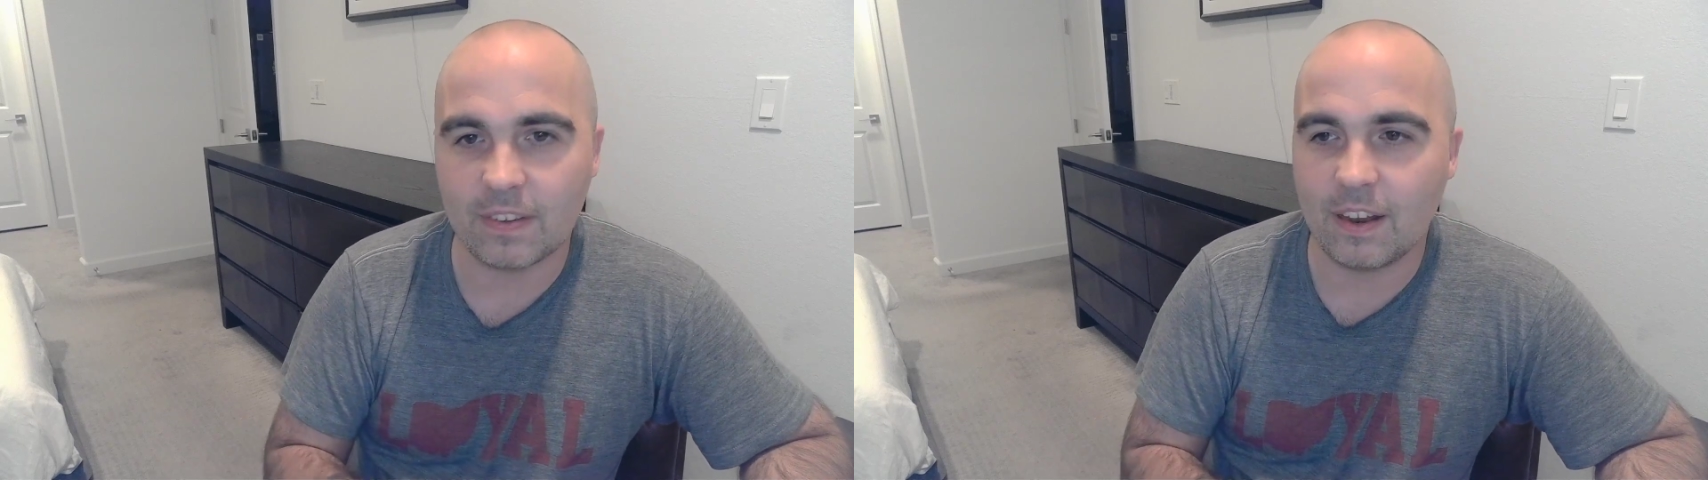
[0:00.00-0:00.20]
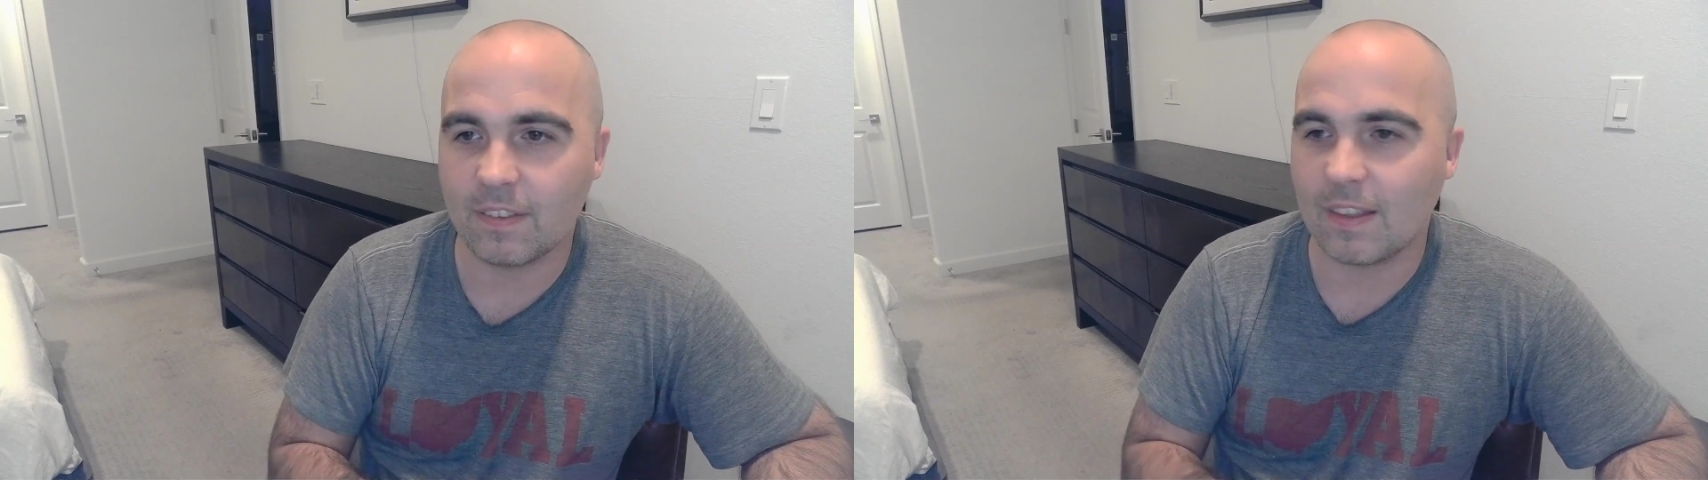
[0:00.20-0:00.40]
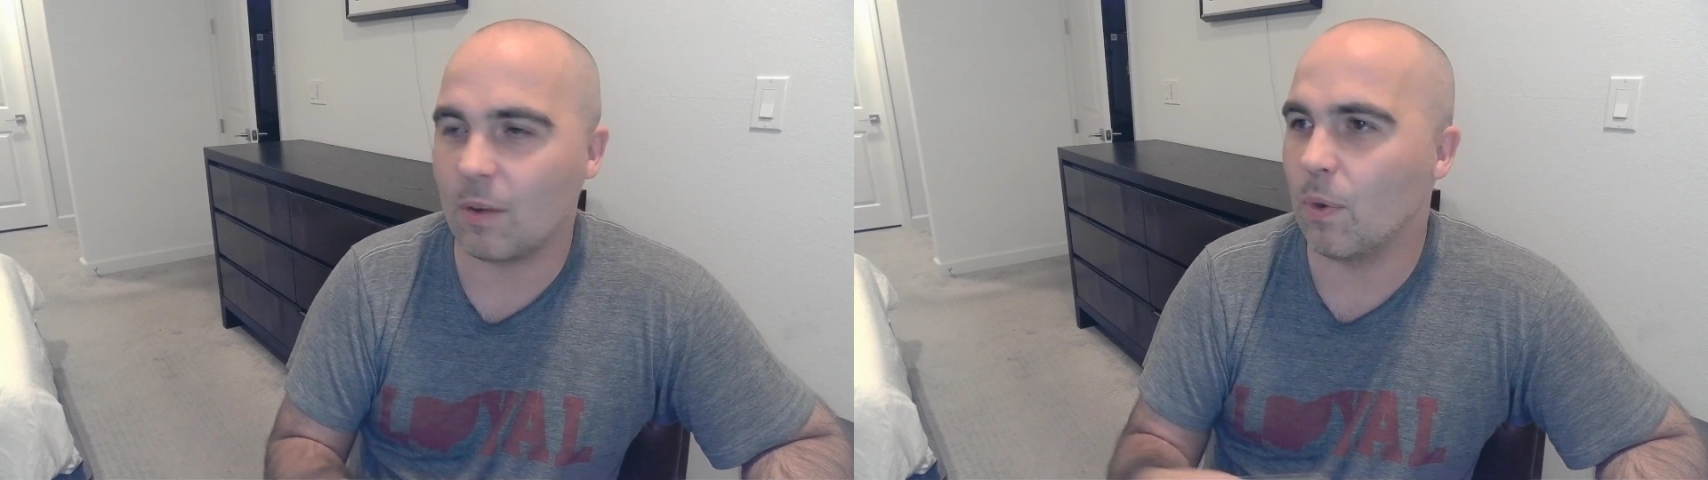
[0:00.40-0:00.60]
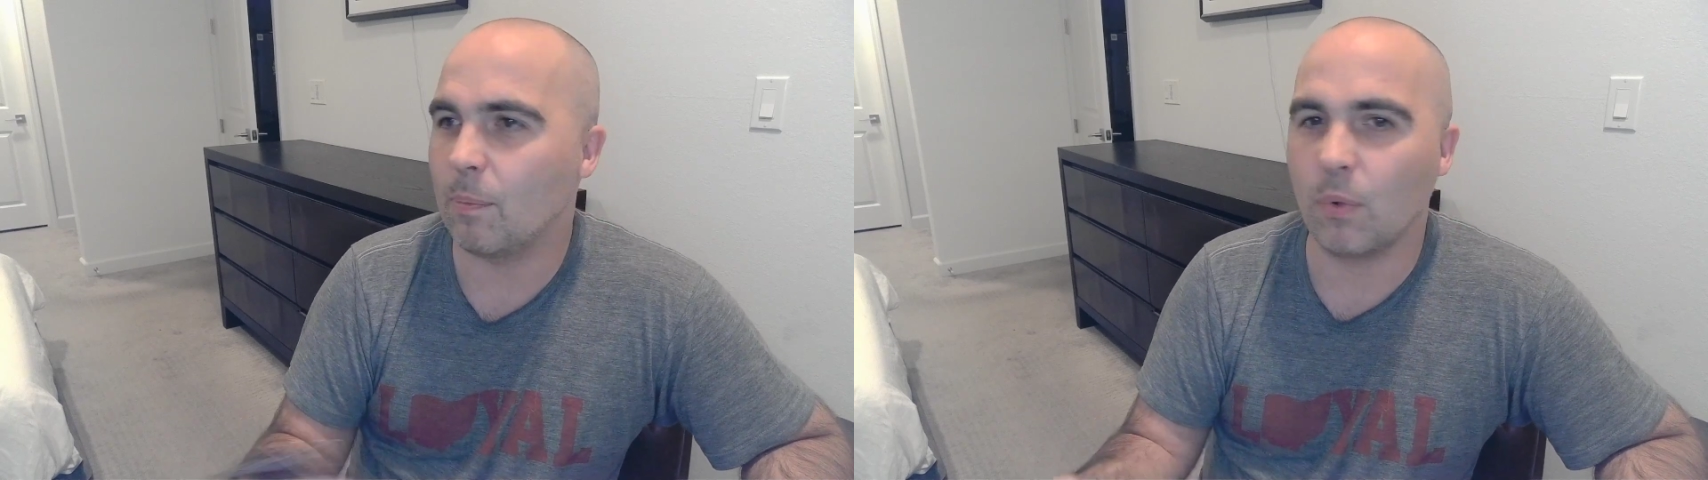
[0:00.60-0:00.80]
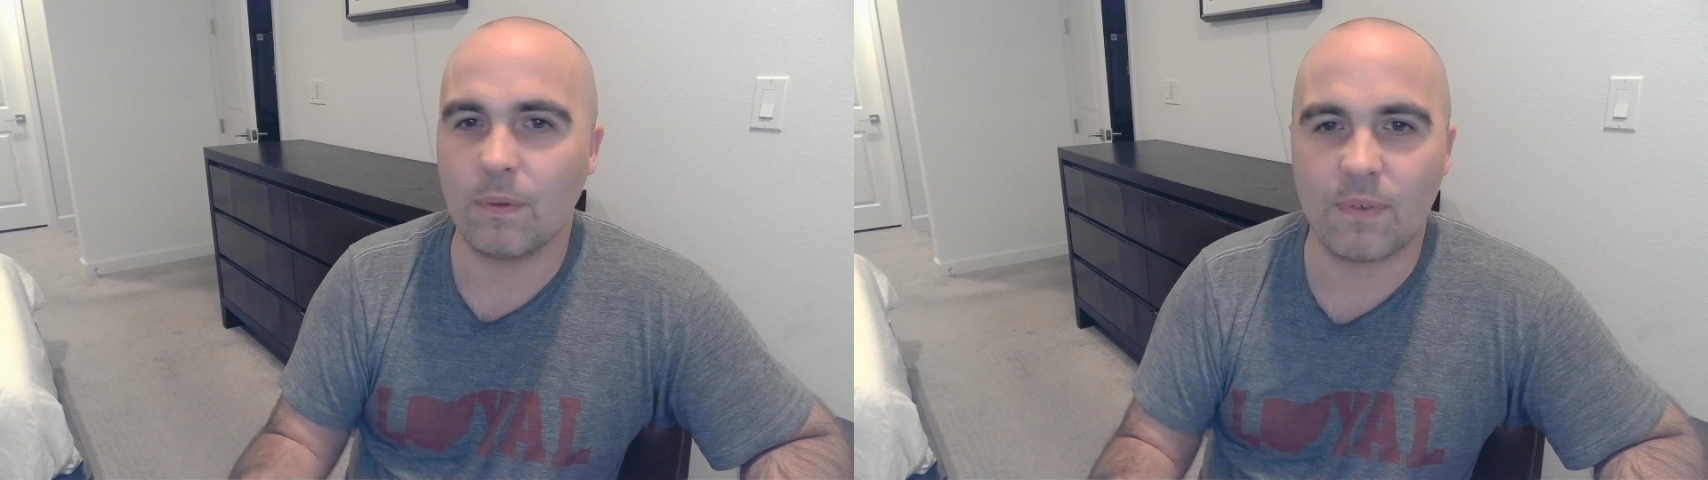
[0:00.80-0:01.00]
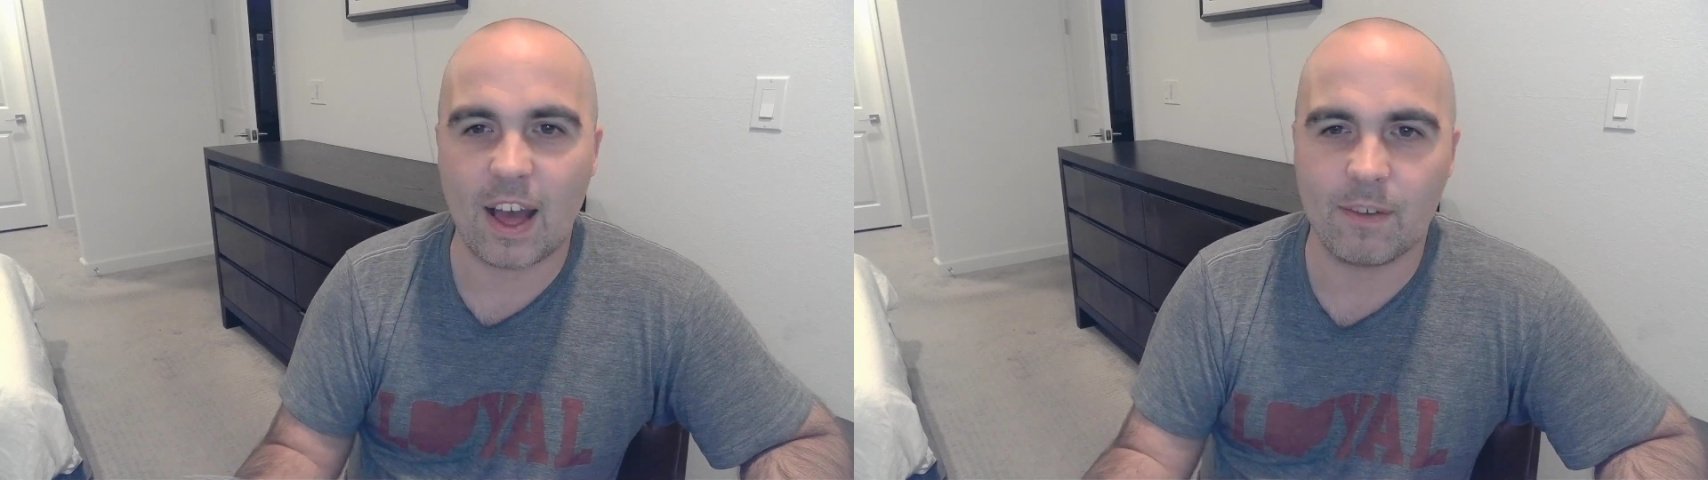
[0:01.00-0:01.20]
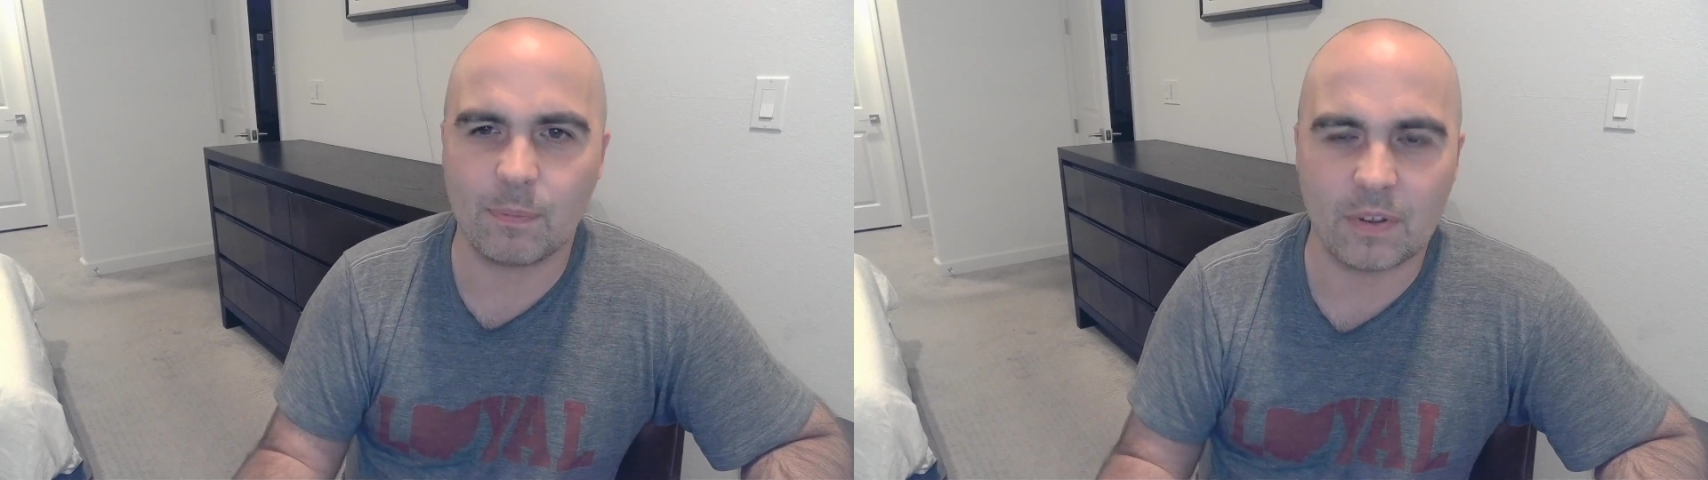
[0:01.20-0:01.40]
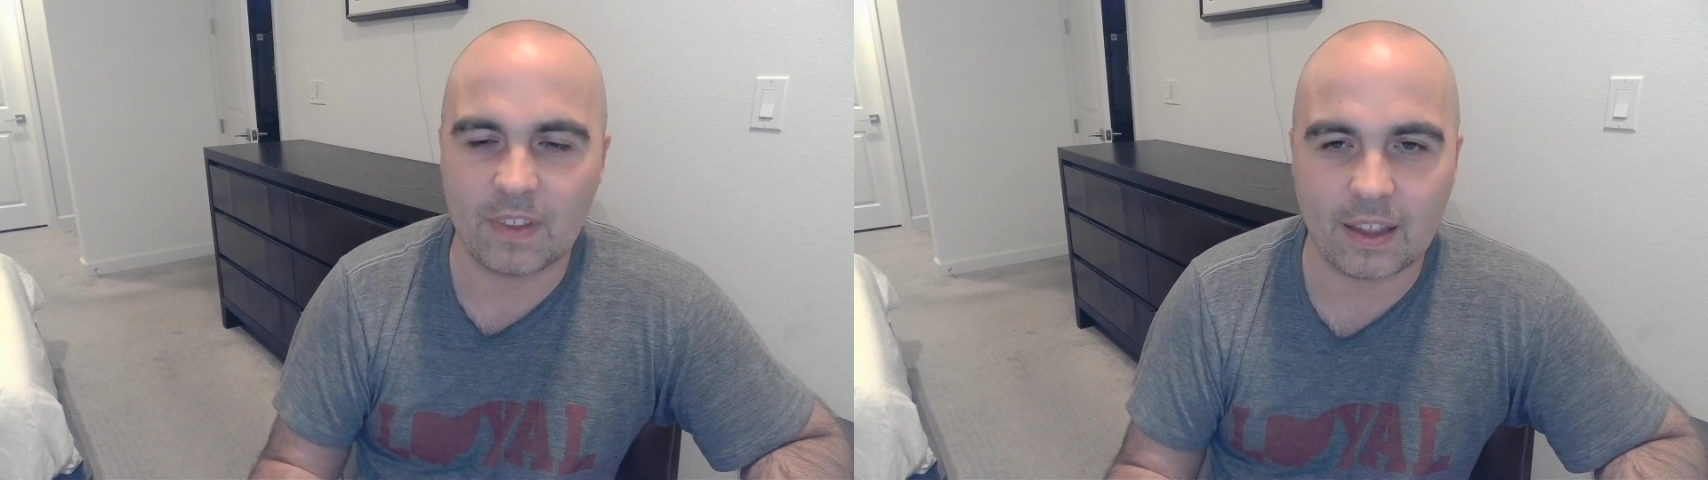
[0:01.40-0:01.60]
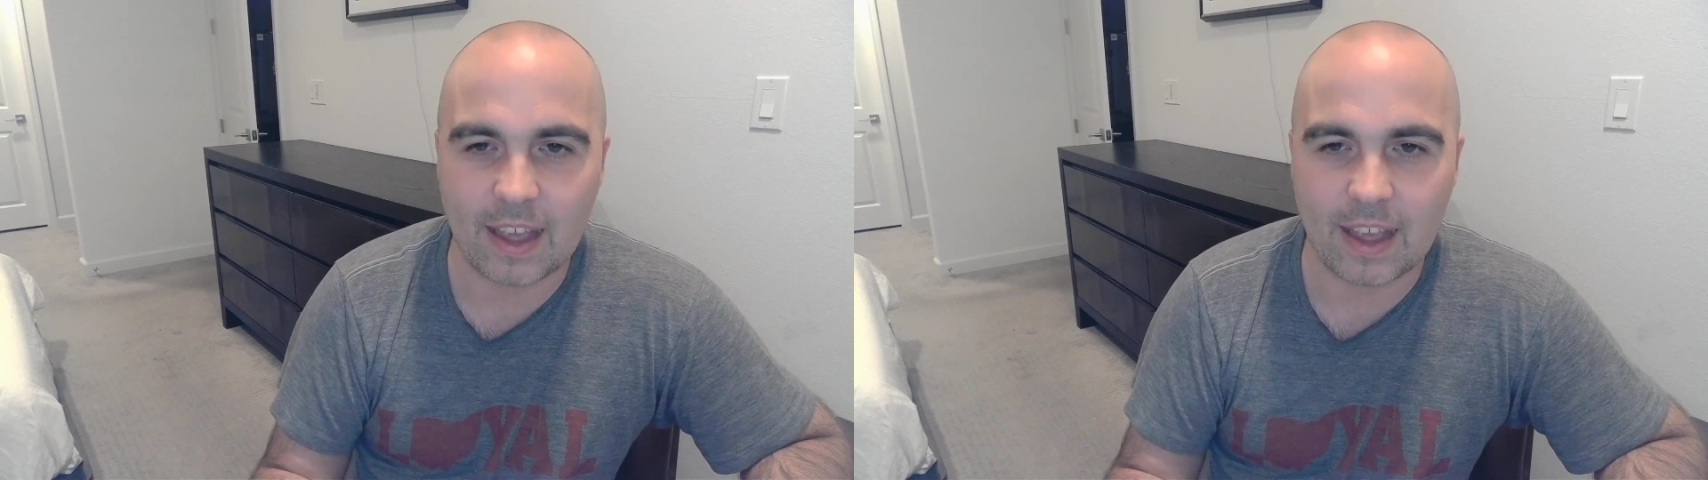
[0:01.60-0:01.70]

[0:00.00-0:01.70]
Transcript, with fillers: and then it's like 1.5%